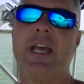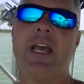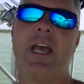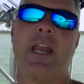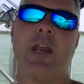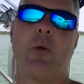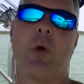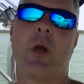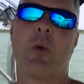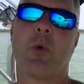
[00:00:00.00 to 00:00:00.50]

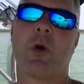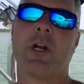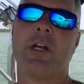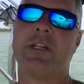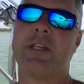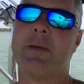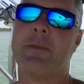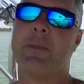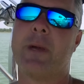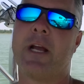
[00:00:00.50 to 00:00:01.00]
anyway, we're
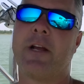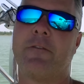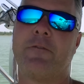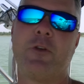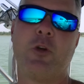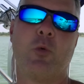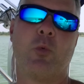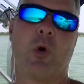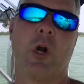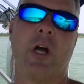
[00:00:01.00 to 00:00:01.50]
going to make a
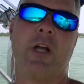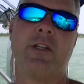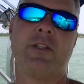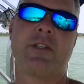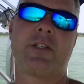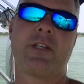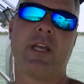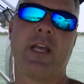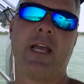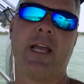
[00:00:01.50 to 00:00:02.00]
few
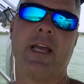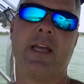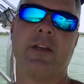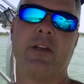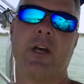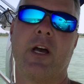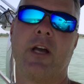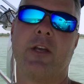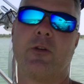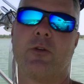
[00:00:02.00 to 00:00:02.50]
runs,
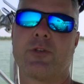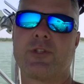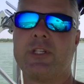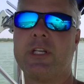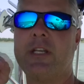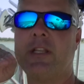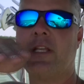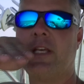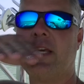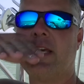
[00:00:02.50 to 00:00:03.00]
and you'll
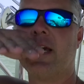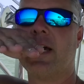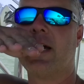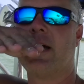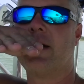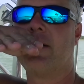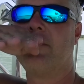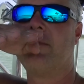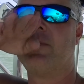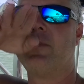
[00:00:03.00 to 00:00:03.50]
see the
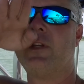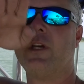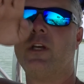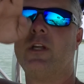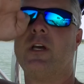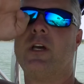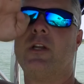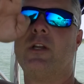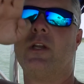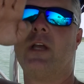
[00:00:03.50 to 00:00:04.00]

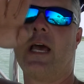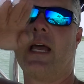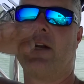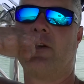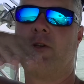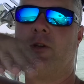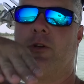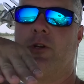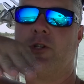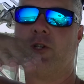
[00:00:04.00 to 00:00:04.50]

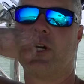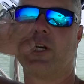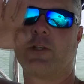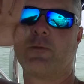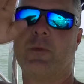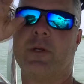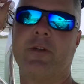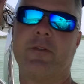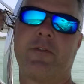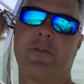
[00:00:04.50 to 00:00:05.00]
attitude
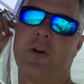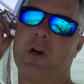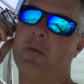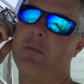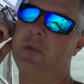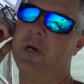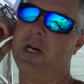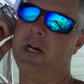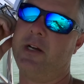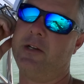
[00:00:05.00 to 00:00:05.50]
adjustment
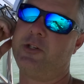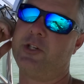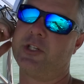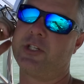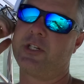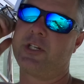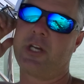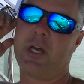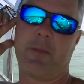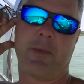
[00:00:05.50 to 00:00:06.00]
from
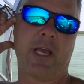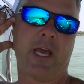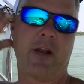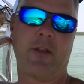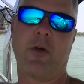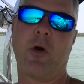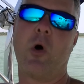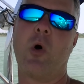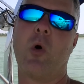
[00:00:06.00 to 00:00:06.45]
just coming out of the